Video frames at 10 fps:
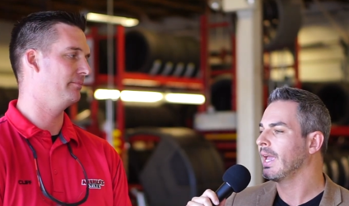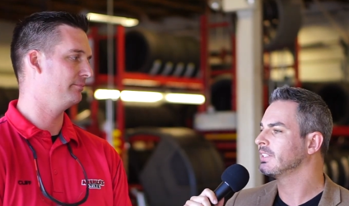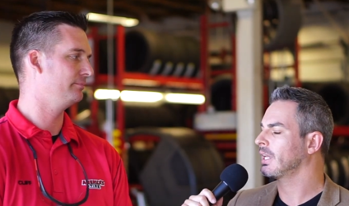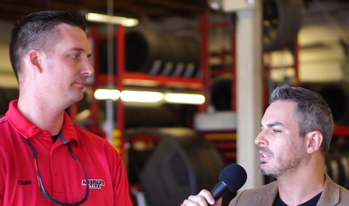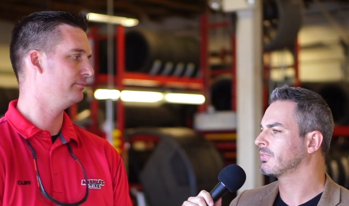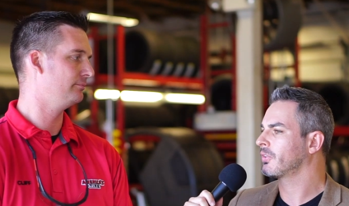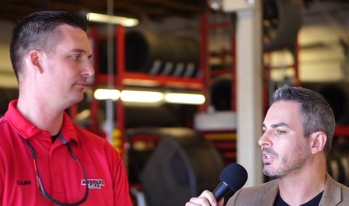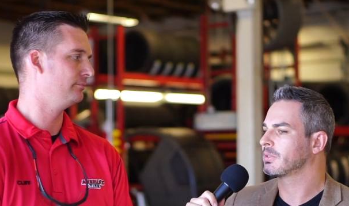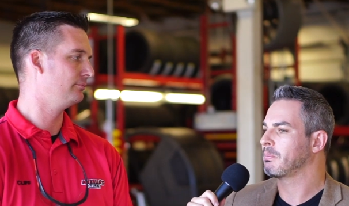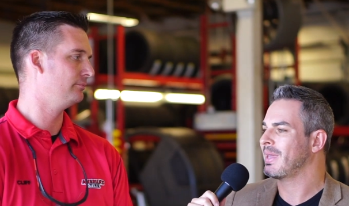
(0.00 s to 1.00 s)
Speaker 1: And as far
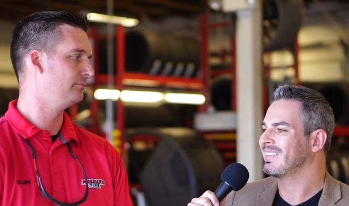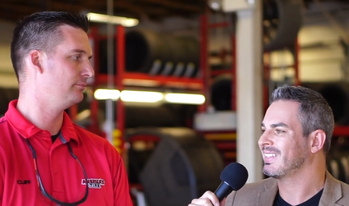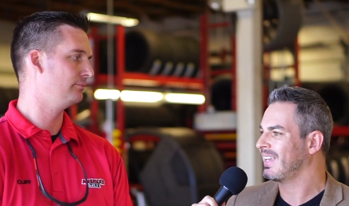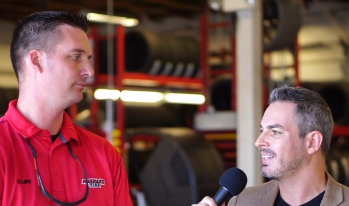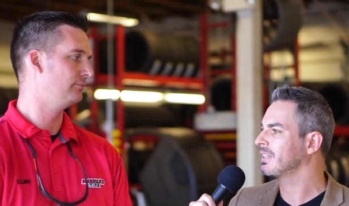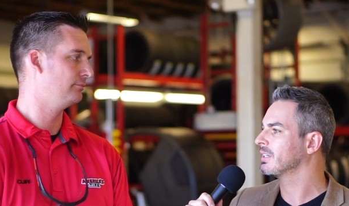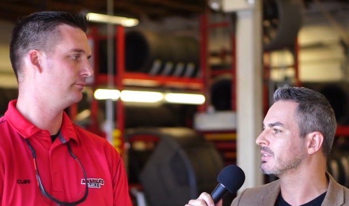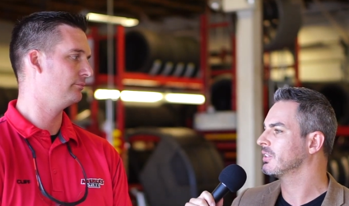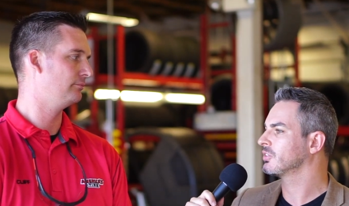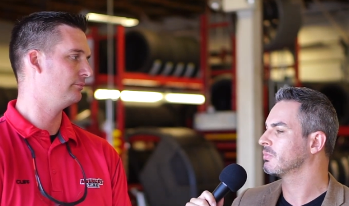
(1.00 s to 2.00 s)
as maintaining
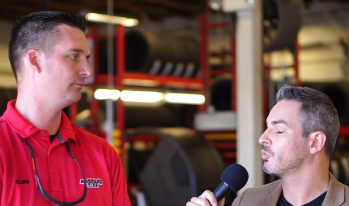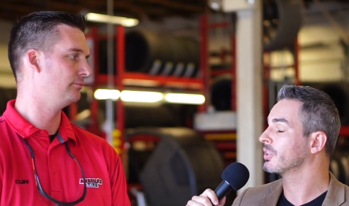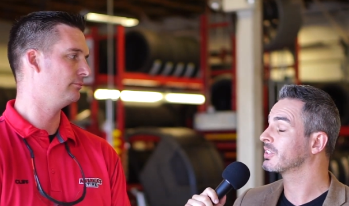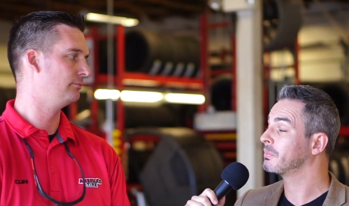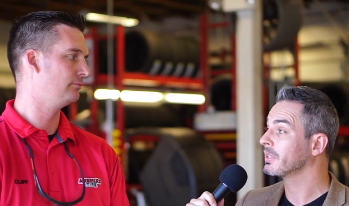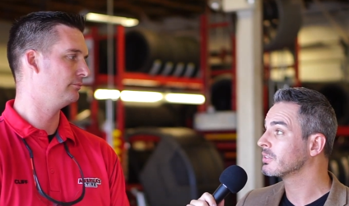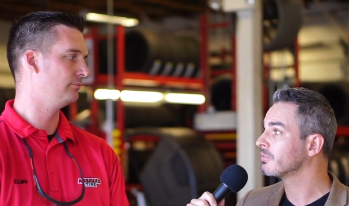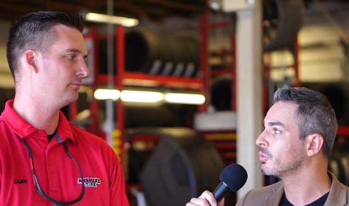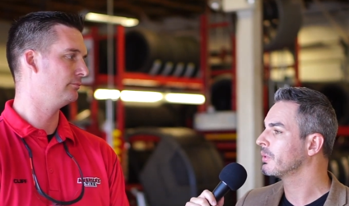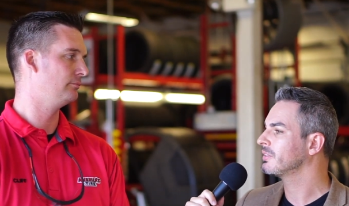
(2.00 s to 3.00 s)
it, is it more
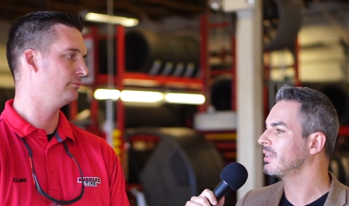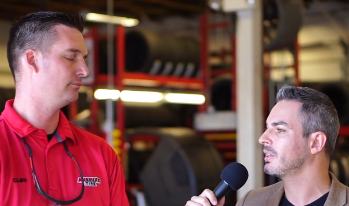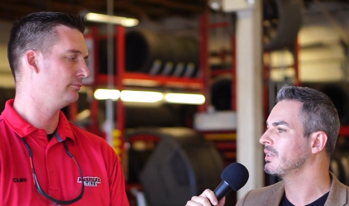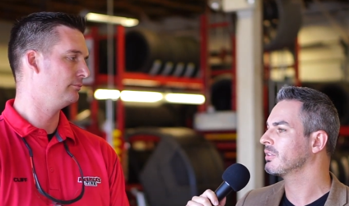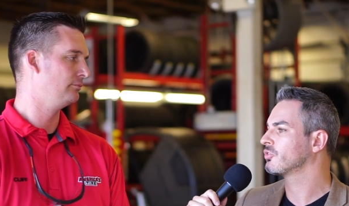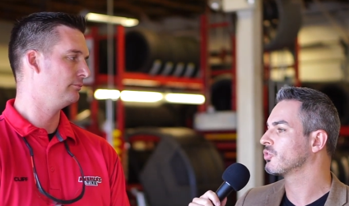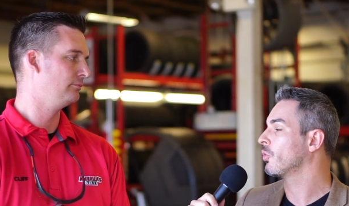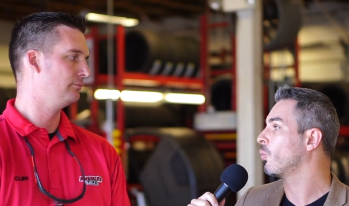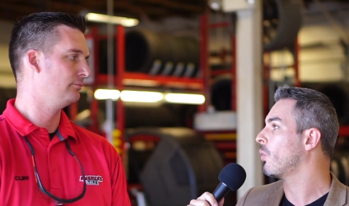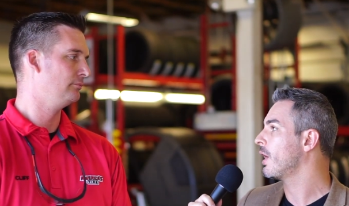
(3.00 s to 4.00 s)
expensive to maintain it? And
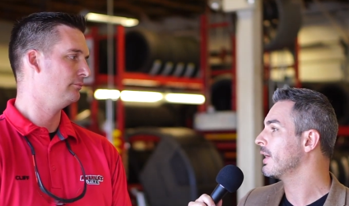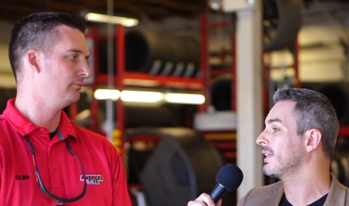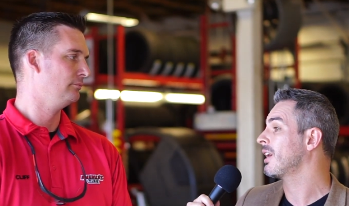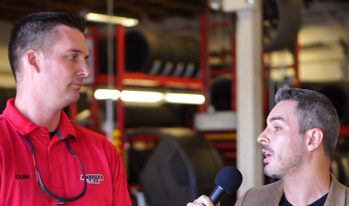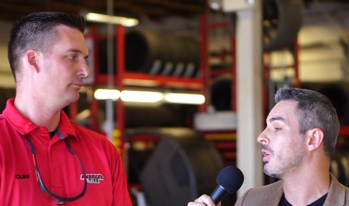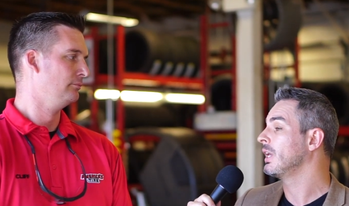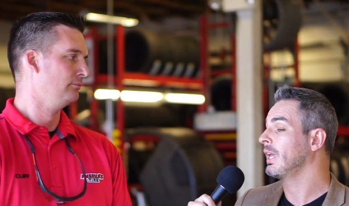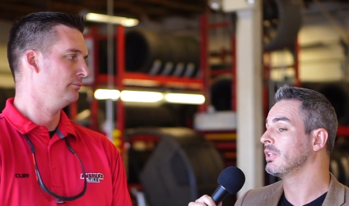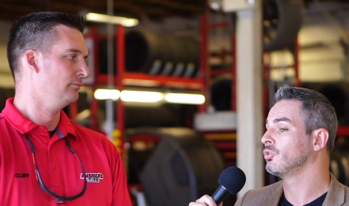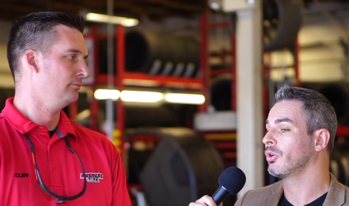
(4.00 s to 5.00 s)
so why and how?
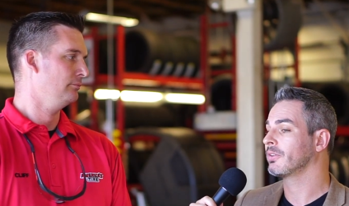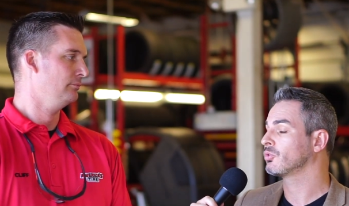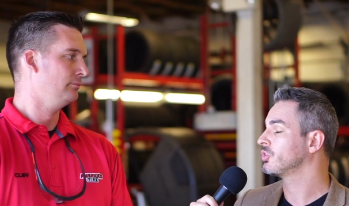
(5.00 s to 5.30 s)
And do you have to